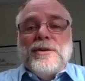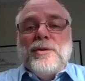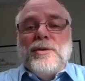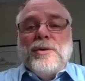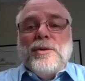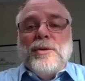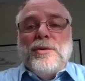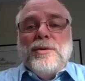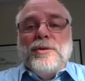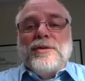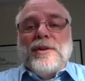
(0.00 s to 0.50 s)

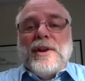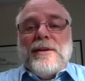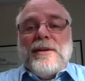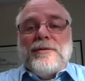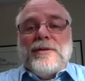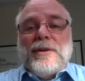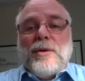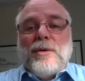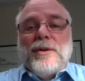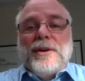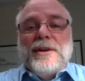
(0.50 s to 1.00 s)
Who's left
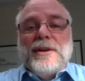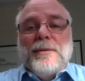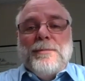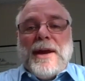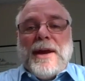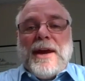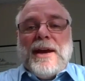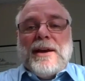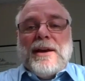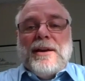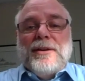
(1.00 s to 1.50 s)
holding the
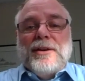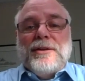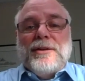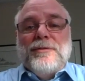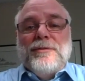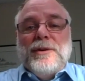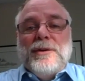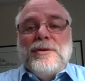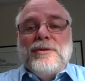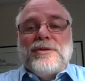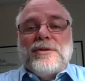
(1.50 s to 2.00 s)
bag on the
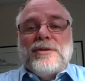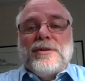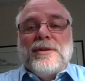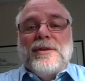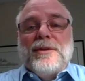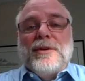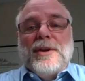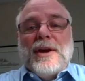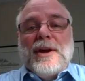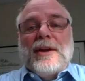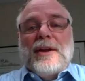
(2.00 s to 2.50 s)
confusion?
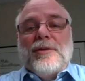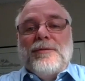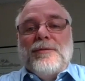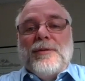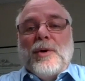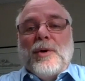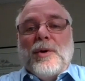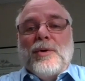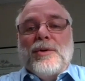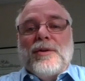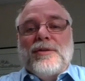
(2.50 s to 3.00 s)
You got the
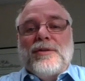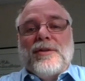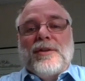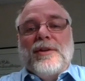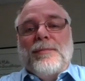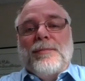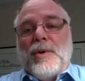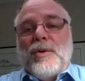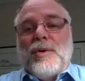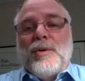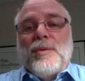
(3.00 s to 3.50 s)
voters and the
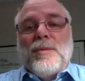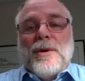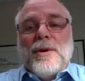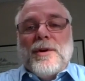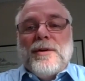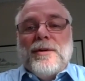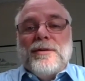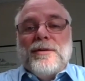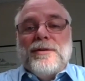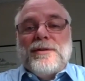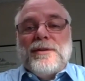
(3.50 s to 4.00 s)
poll
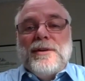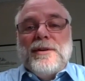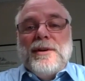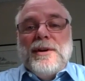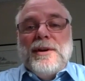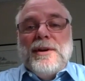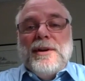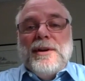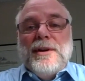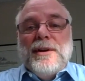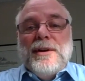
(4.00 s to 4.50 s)
workers,
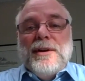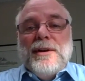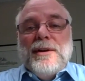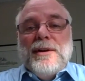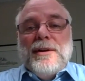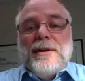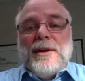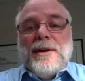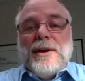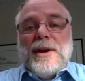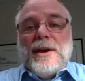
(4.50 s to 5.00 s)

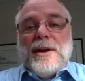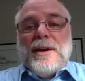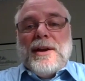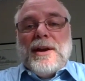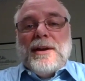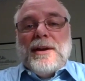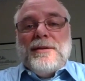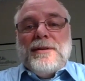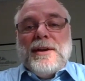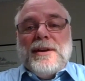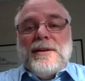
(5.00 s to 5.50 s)
and
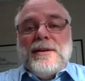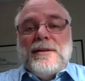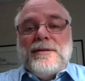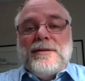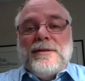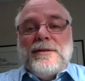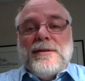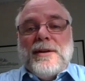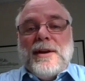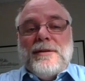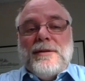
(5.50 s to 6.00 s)
I think it's
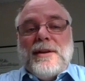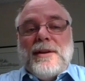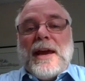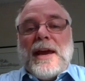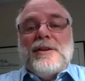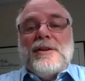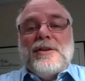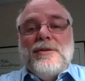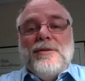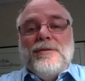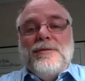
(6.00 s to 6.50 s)
that,
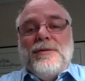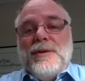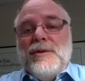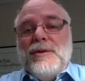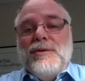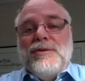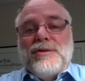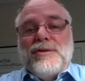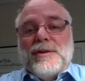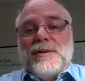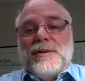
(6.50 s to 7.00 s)
that
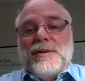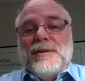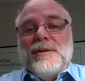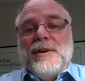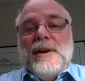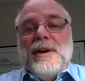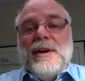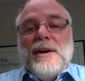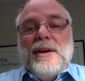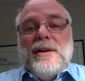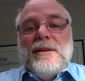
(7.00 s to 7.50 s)
confusion
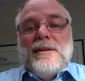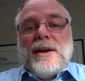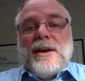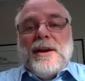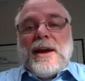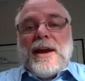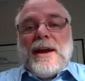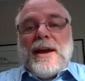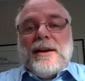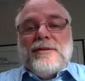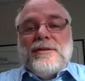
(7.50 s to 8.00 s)
that
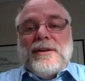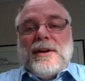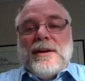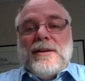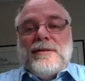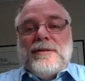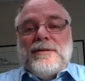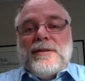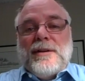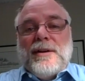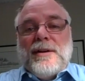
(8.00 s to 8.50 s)
acts
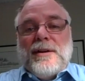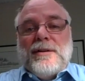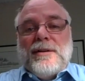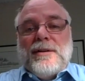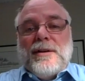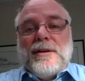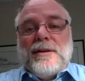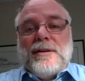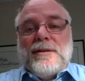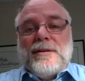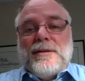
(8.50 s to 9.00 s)
as uh,
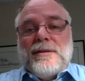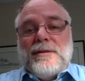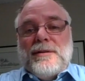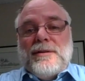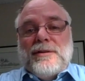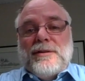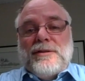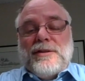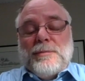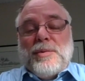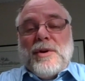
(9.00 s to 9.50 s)
uh,
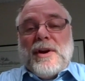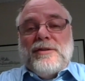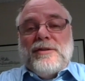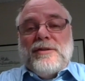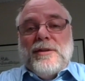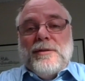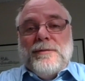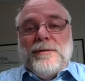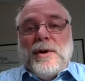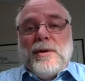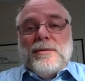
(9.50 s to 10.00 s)
to suppress
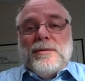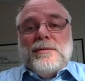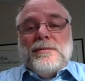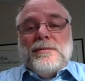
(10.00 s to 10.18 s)
the vote.